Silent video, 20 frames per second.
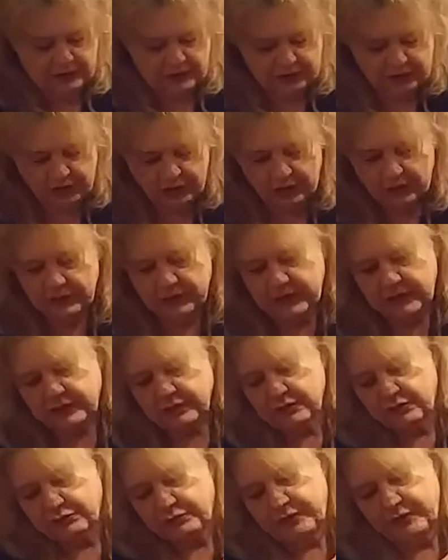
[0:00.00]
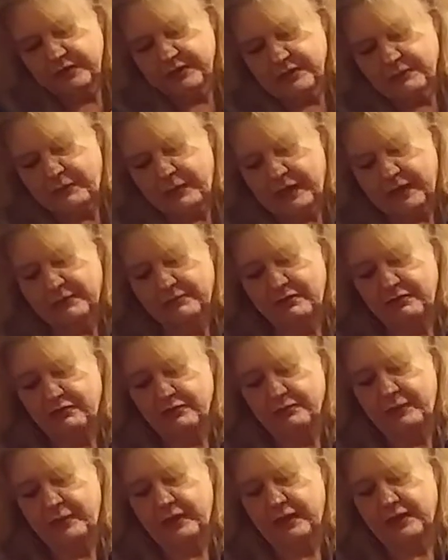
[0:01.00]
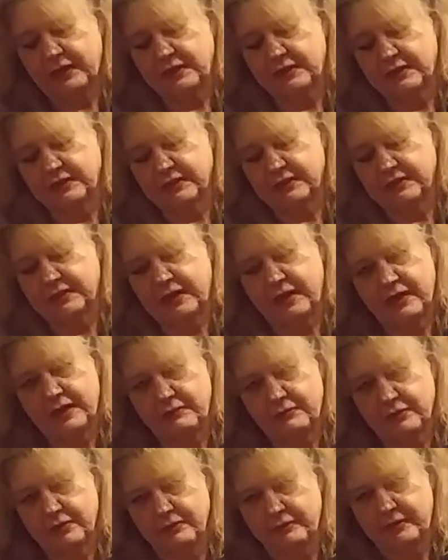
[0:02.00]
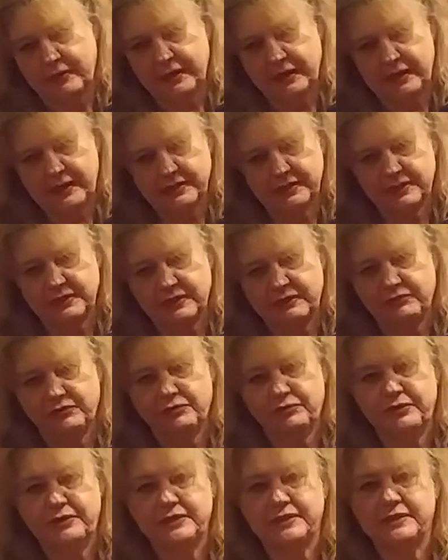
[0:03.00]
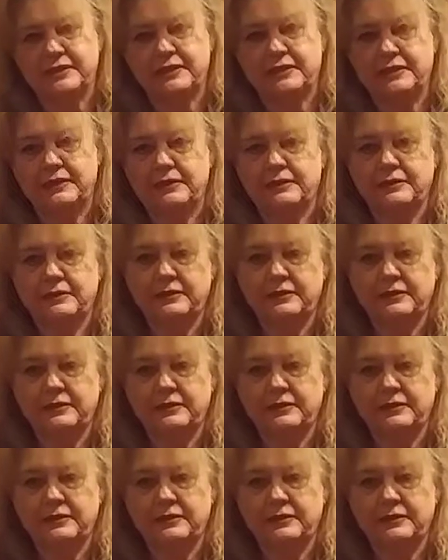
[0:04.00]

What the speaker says: You don't need to grease the bottom of your pan because this hamburger meat has enough grease in it.